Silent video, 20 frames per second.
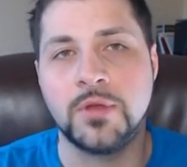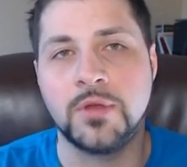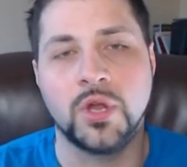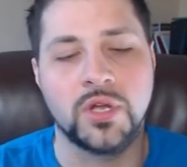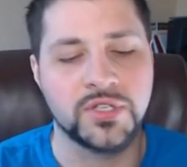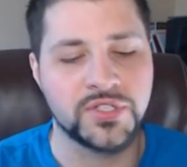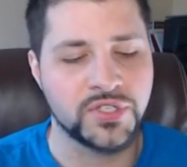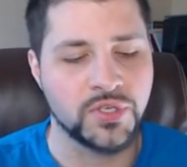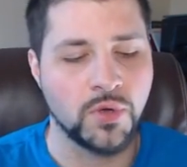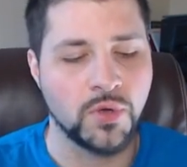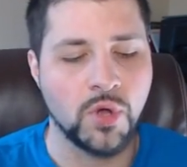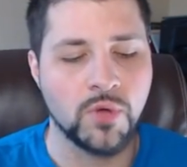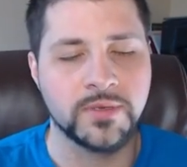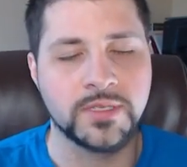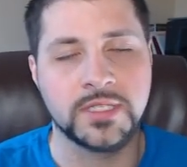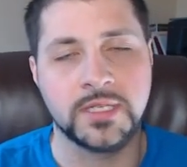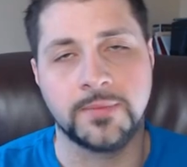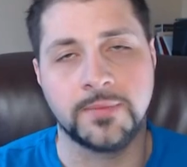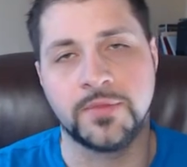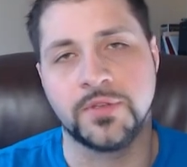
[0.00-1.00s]
It also
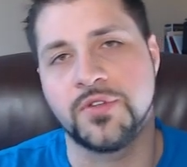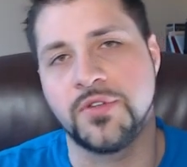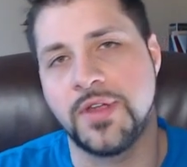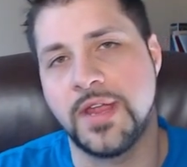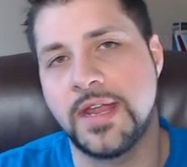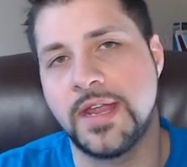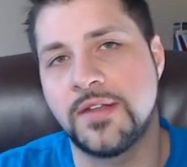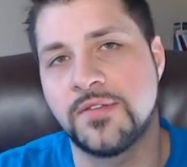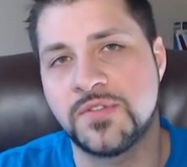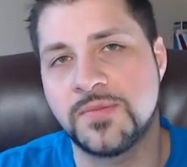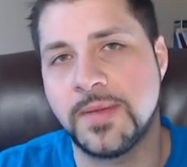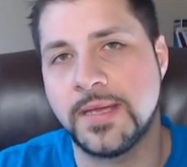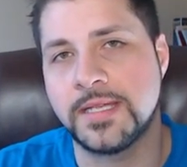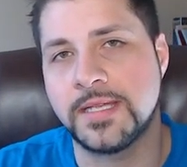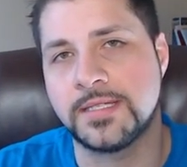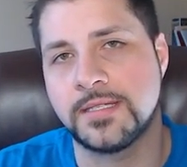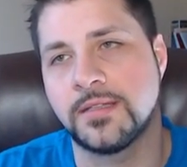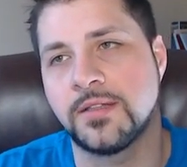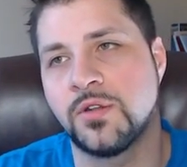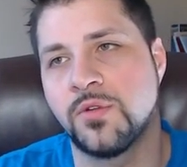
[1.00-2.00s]
opens up the creative
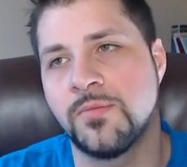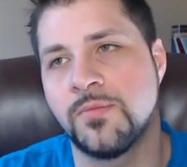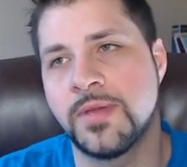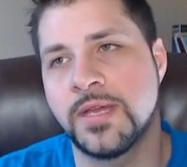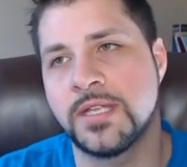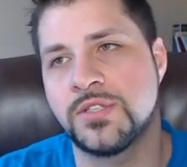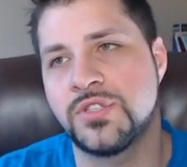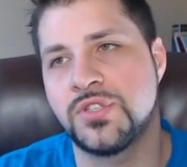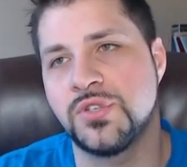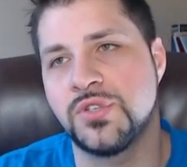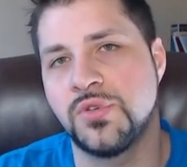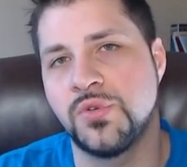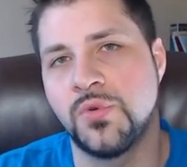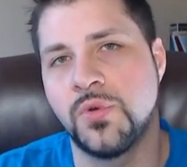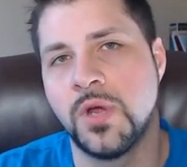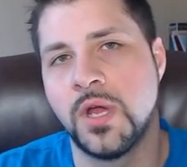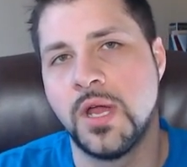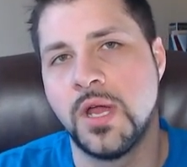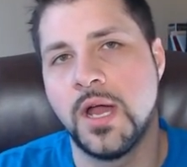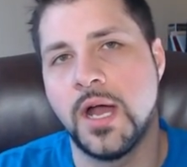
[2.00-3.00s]
space a little bit to,